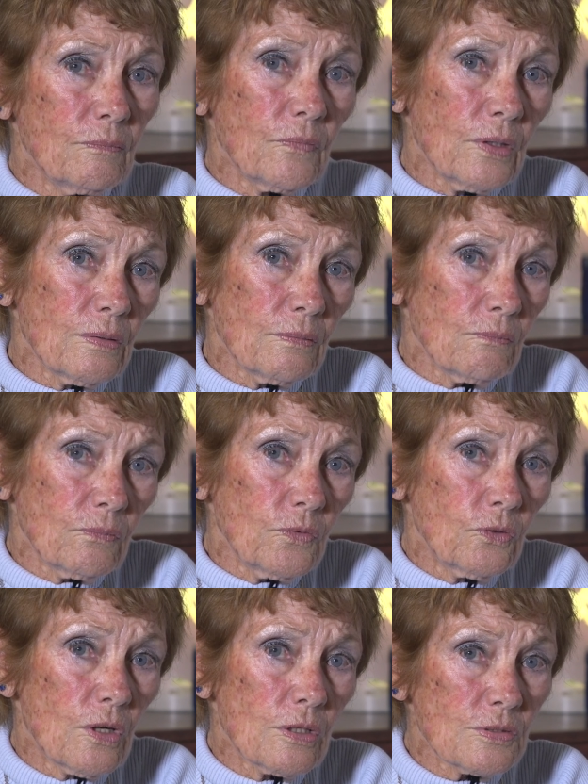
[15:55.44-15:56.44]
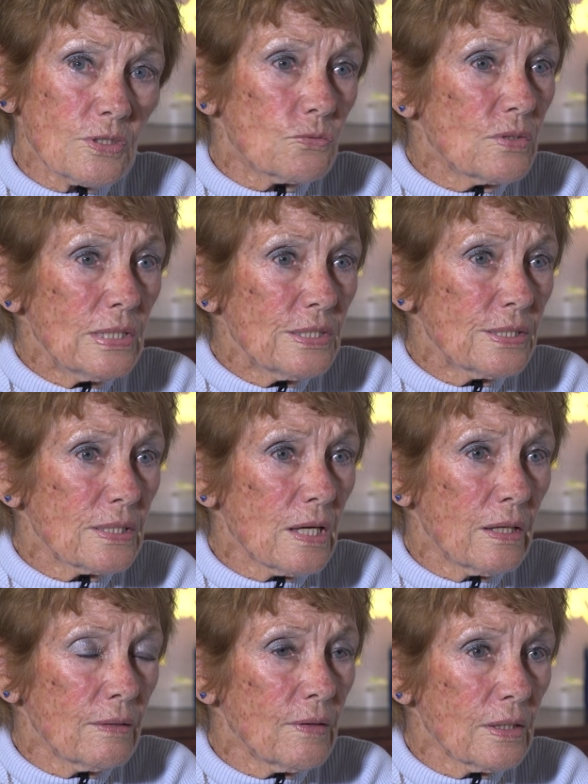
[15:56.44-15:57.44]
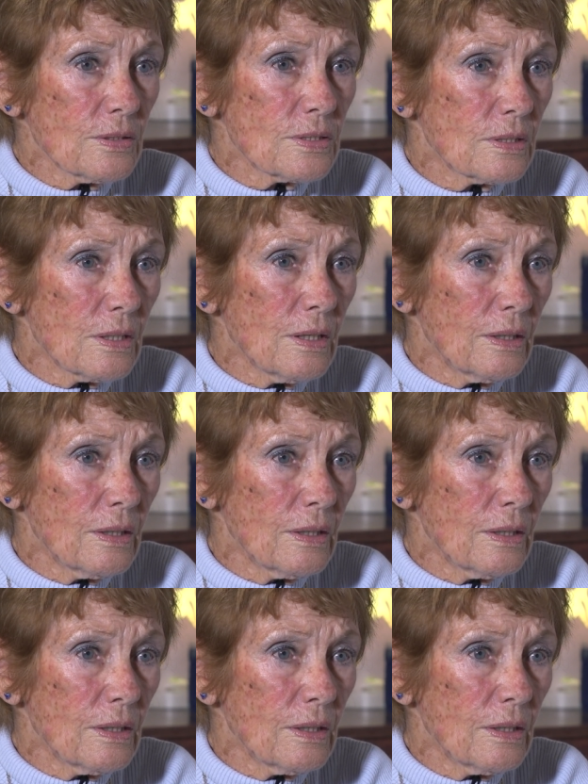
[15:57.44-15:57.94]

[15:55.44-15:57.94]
you can't really say that